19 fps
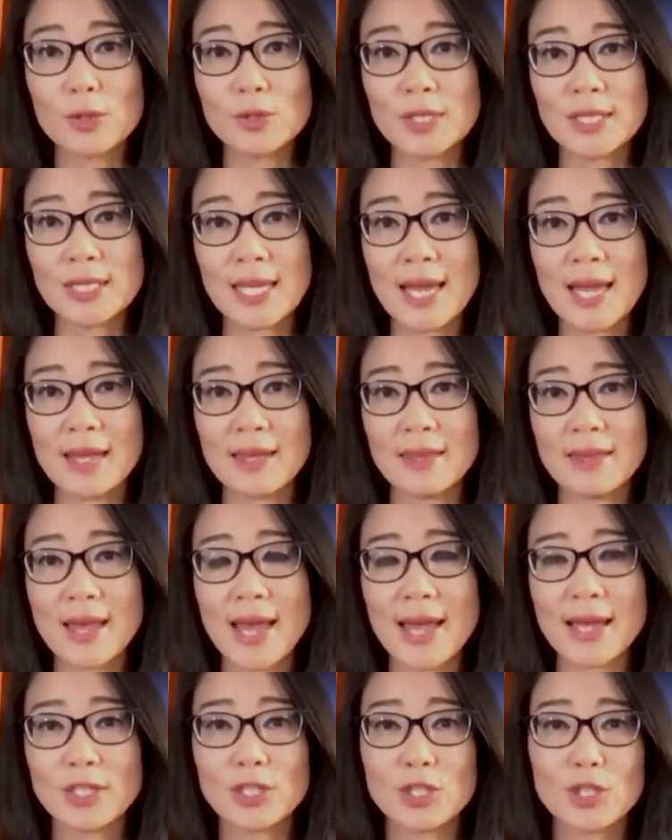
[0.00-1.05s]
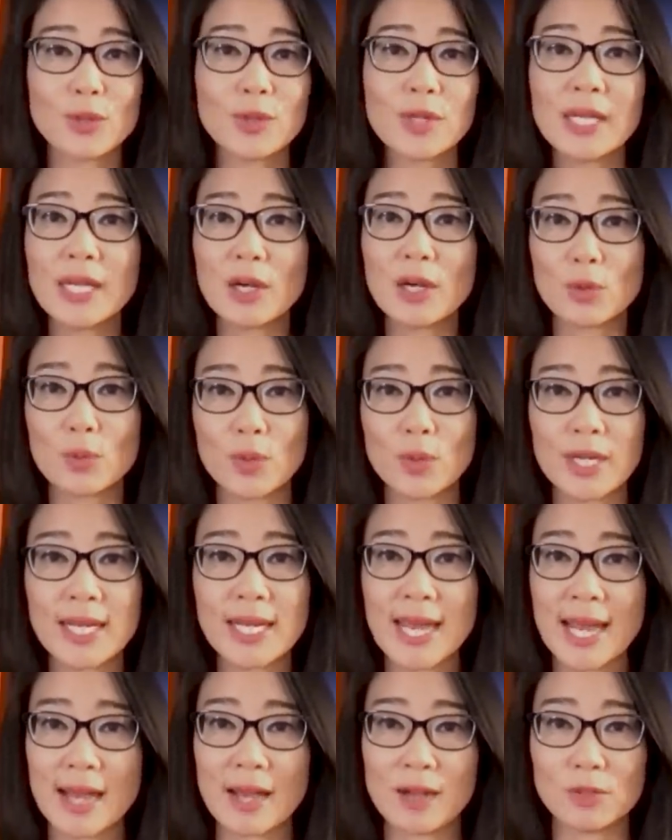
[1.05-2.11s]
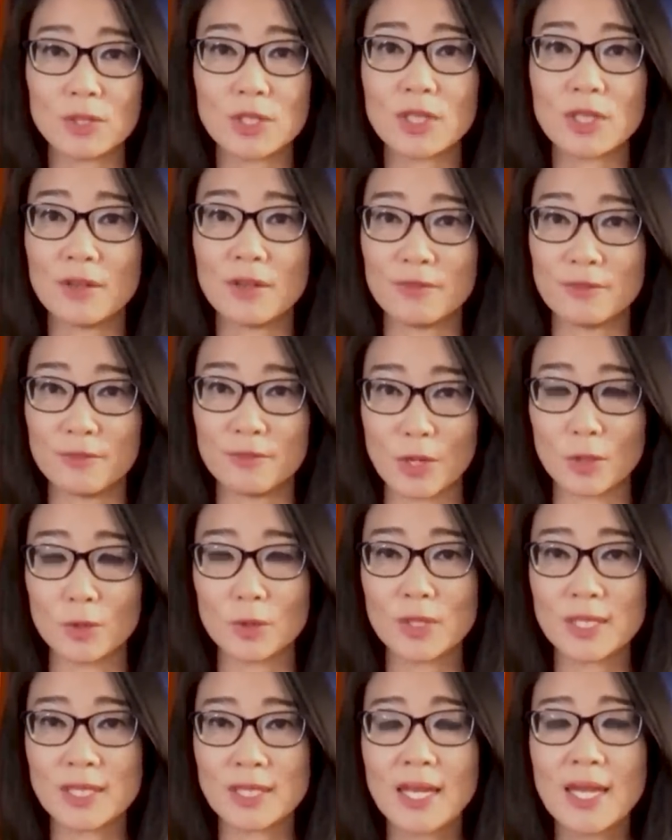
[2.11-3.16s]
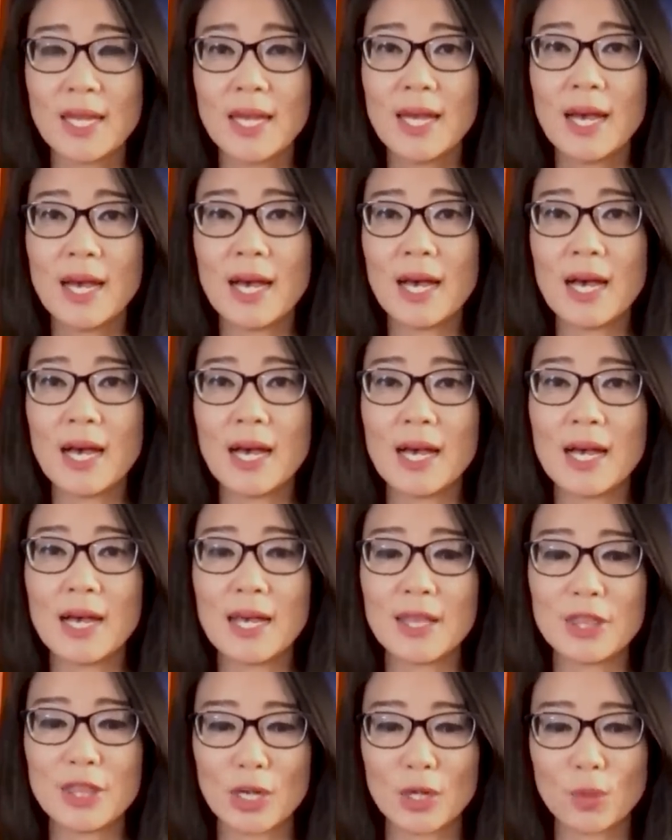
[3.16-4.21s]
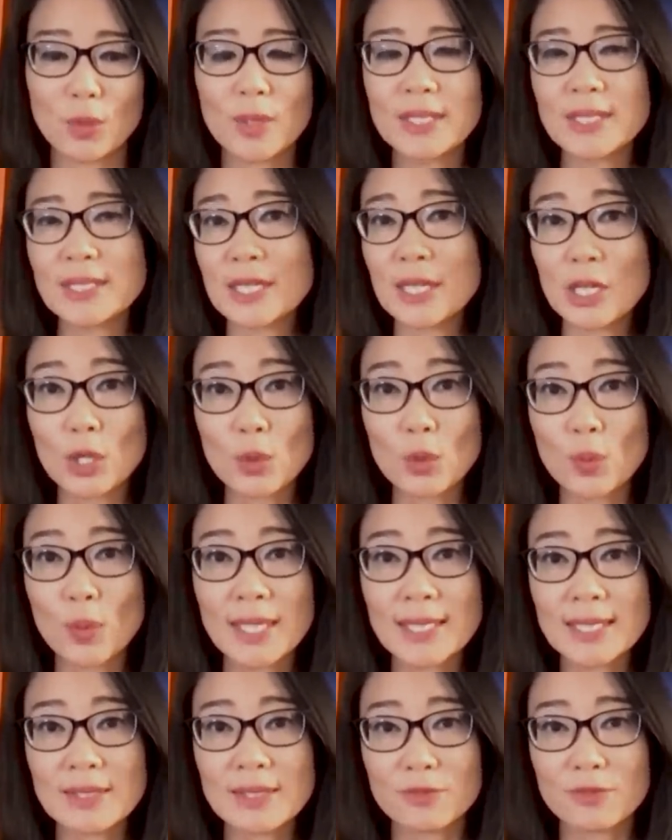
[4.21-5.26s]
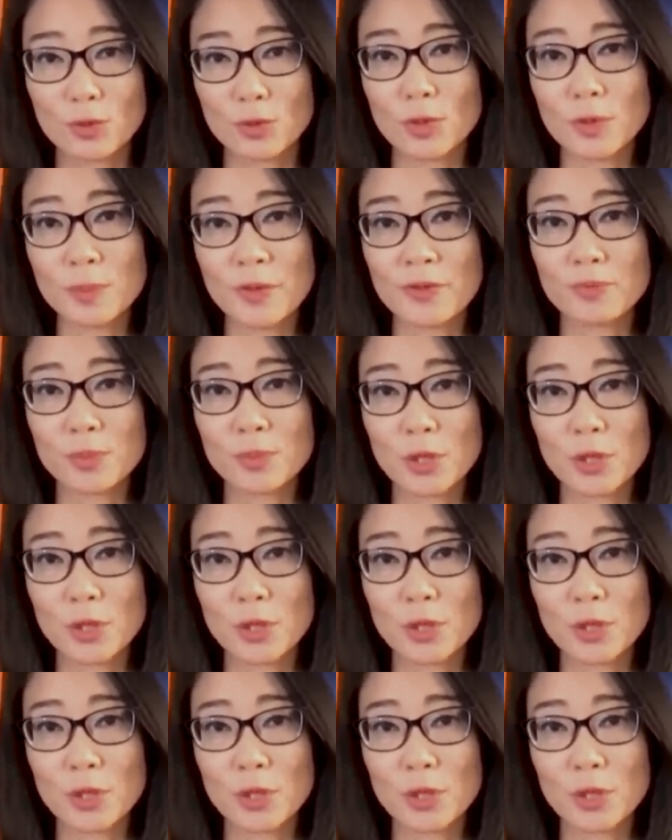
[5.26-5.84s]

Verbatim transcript: who said that during a recount of votes, there was an aggressive group of